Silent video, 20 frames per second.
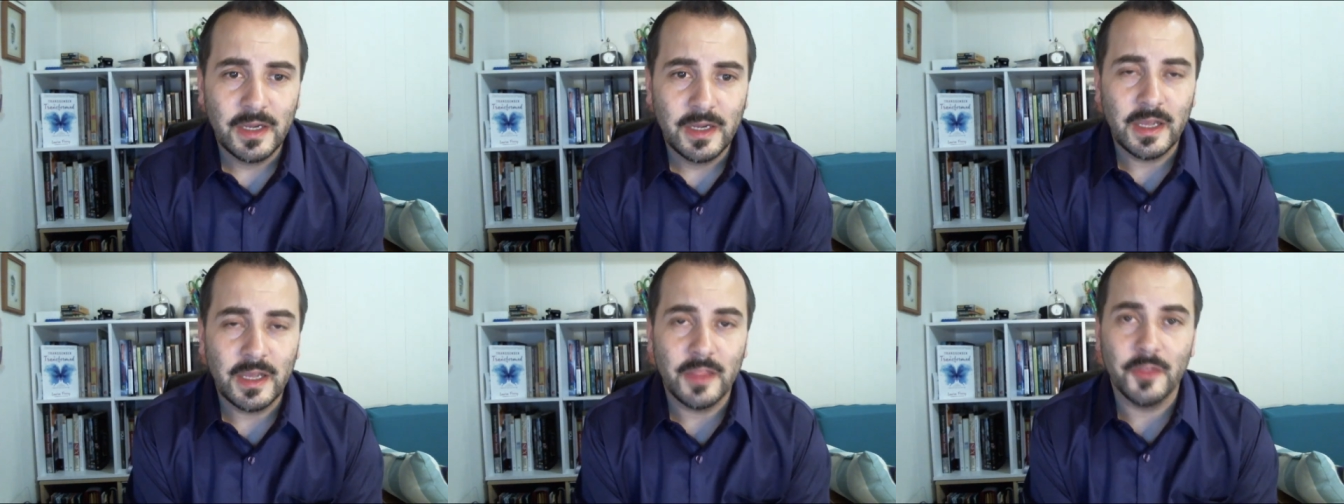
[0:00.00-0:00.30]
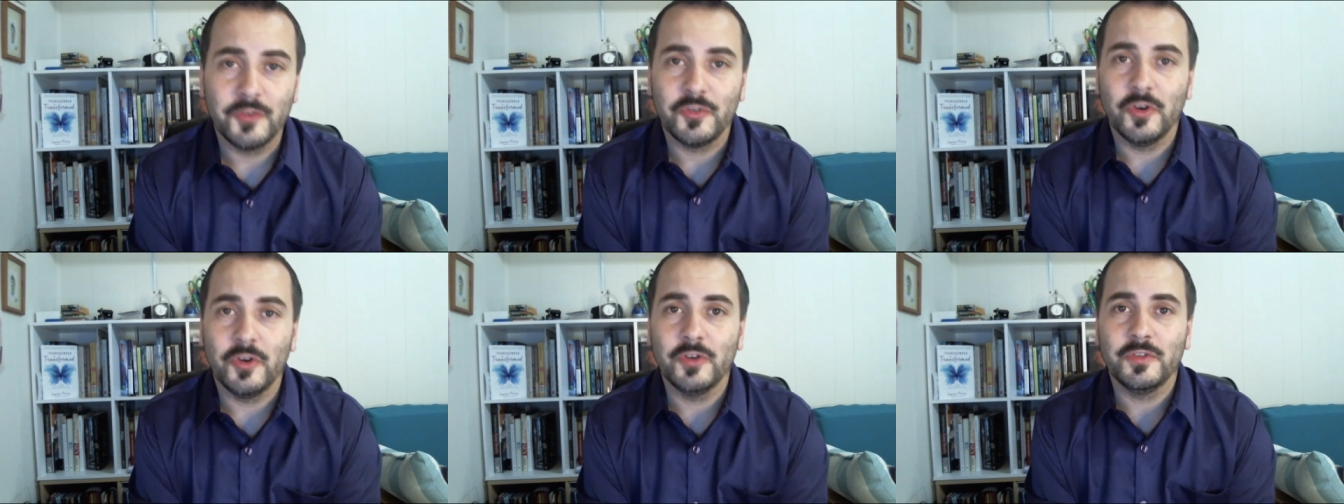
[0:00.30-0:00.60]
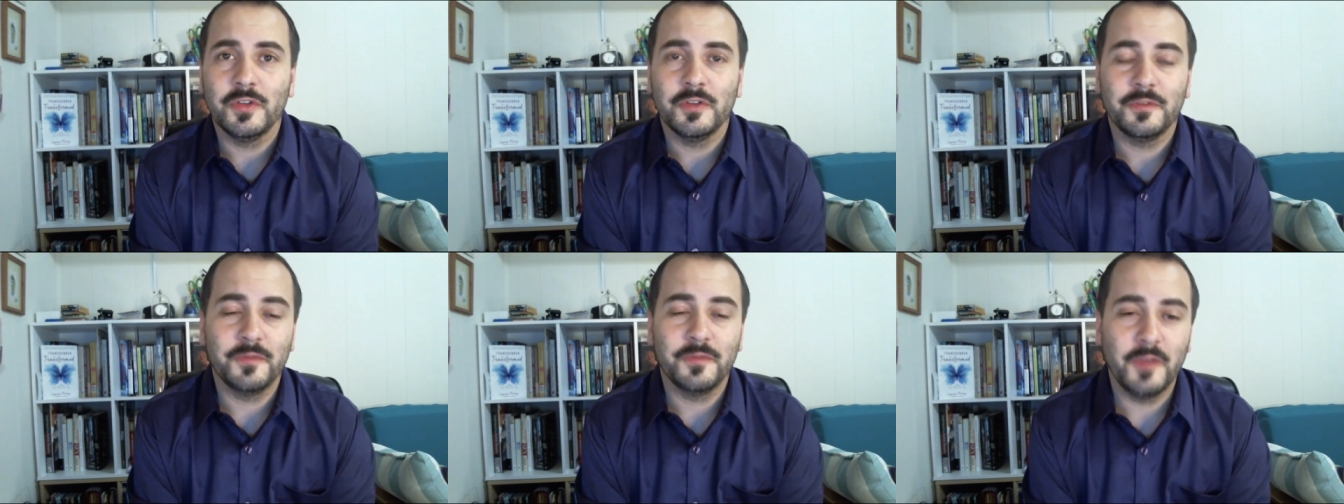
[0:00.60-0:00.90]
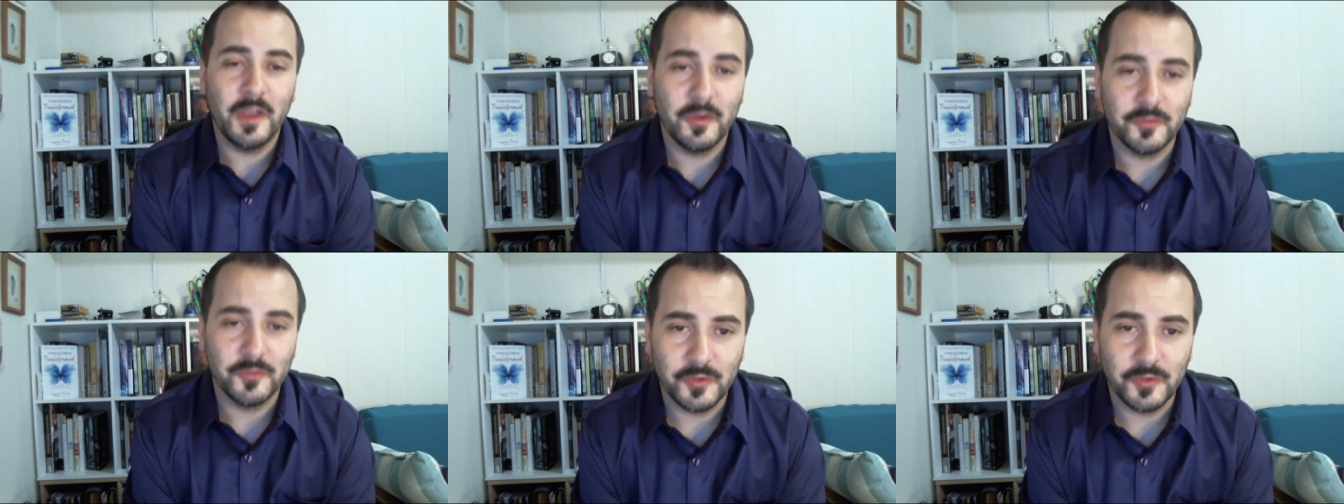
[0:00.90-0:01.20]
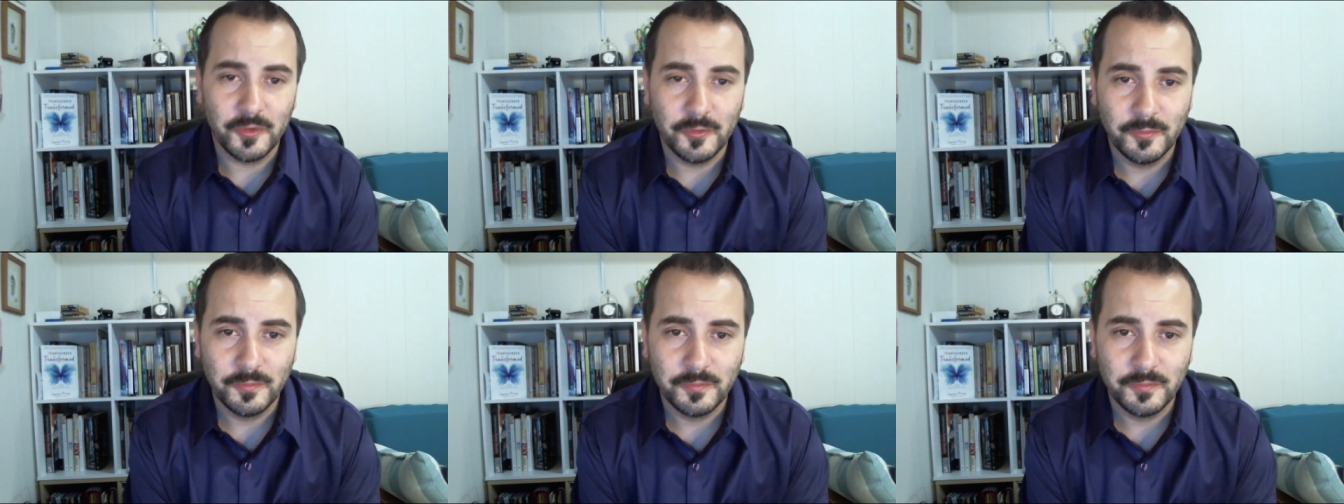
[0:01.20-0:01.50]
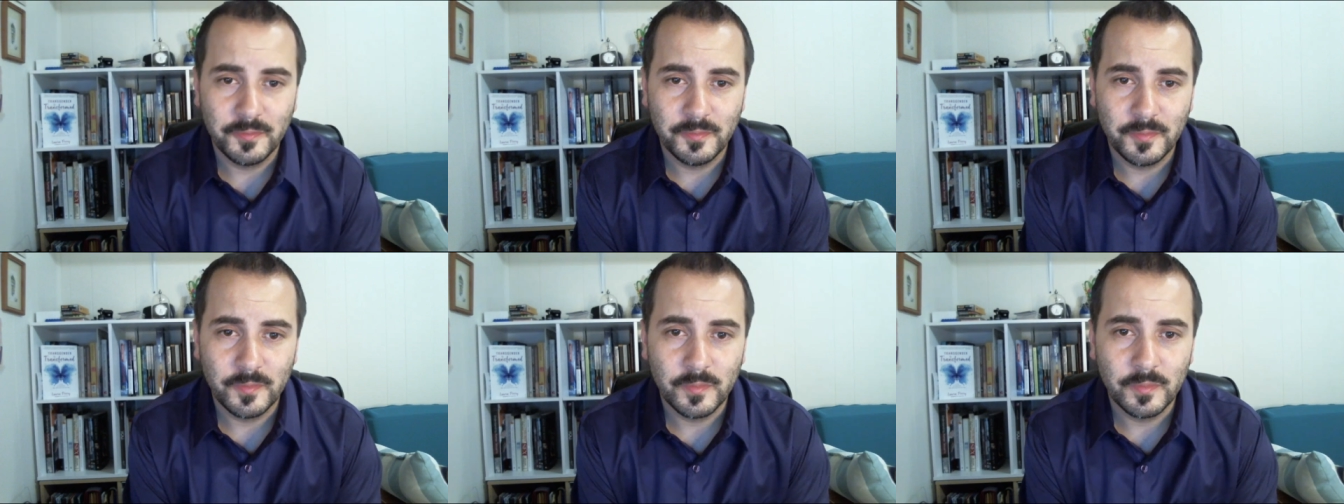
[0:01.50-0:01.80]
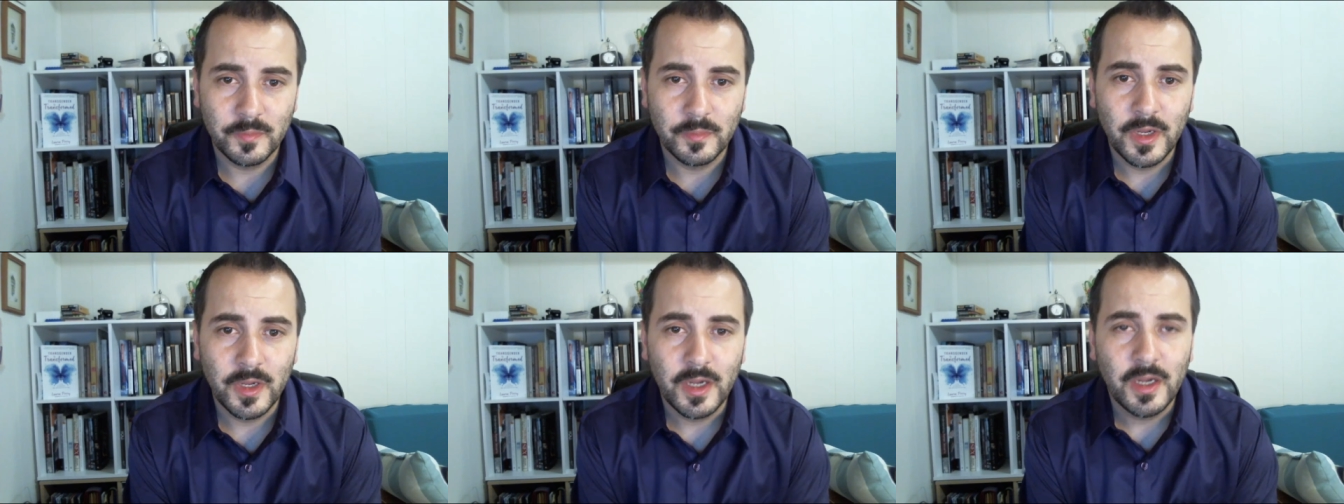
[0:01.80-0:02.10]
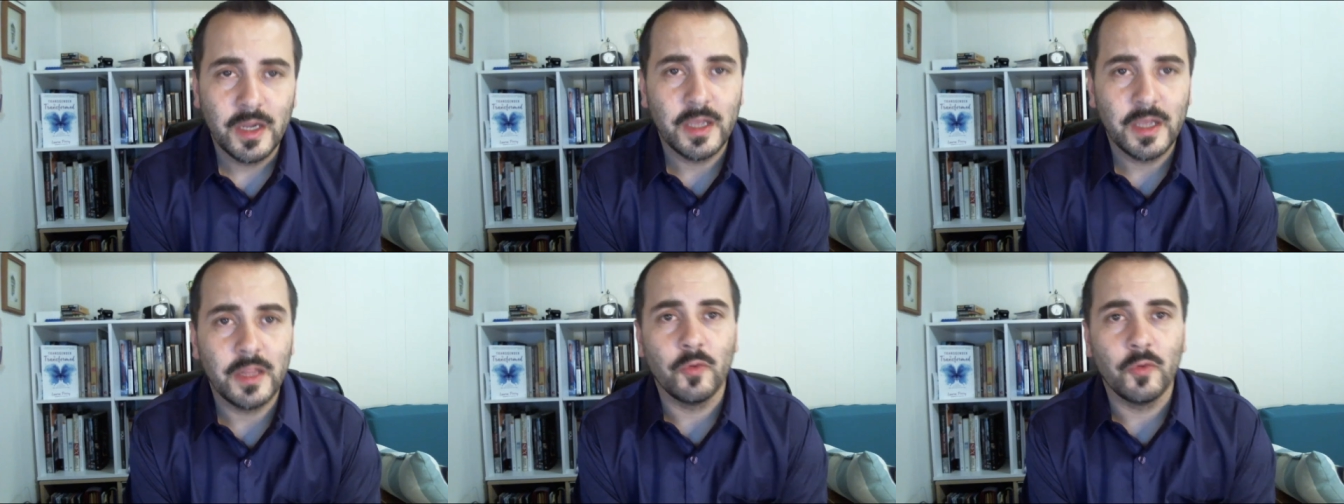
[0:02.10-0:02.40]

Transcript: and the church has failed you, and